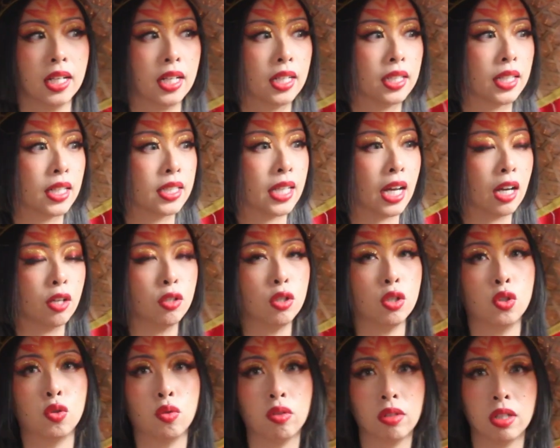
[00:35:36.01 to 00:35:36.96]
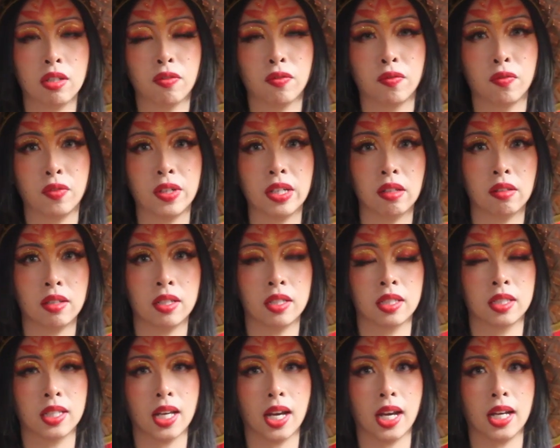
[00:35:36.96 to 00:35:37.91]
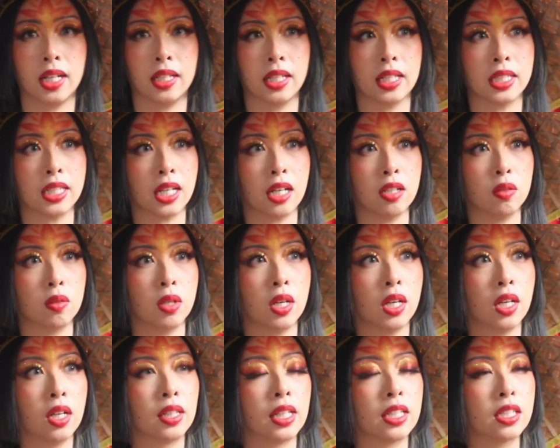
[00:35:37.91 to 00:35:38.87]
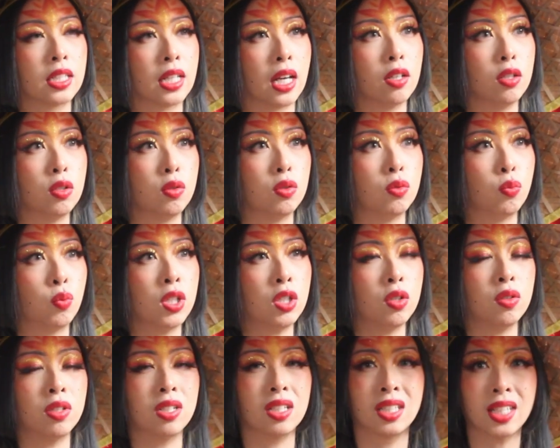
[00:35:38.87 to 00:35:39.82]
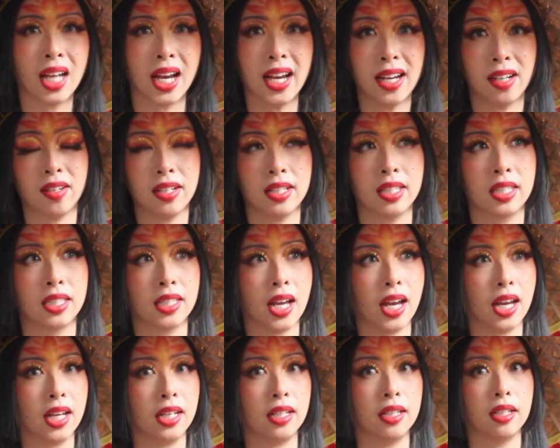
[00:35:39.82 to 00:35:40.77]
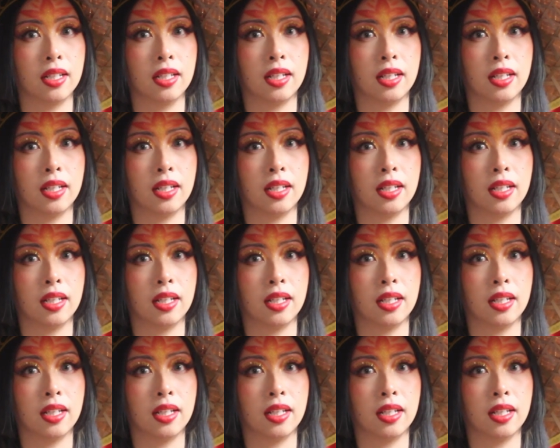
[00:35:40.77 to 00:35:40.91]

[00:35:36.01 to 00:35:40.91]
That's how you truly feel inside. That's how you what you desire inside.